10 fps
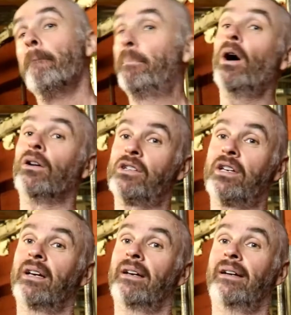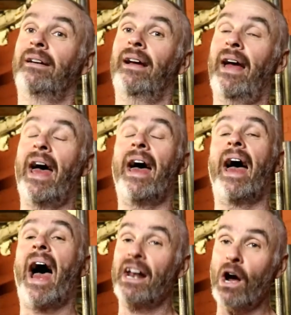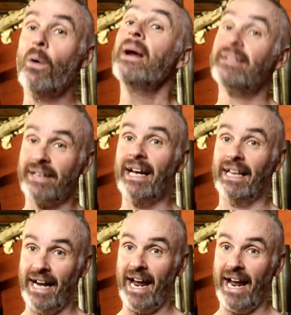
But. I know who is killing